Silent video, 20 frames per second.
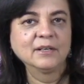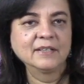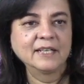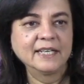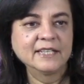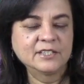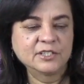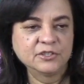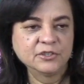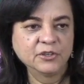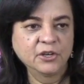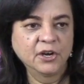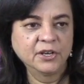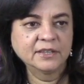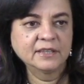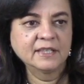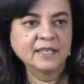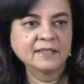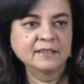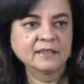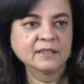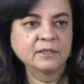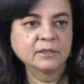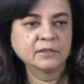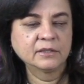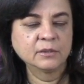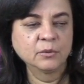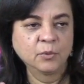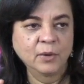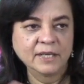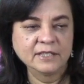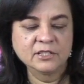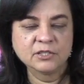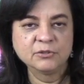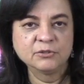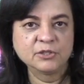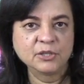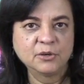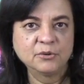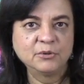It's not that the ones
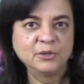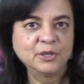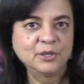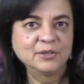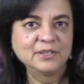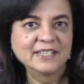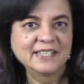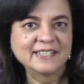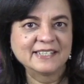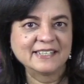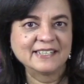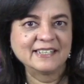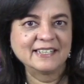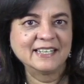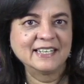who don't notice it,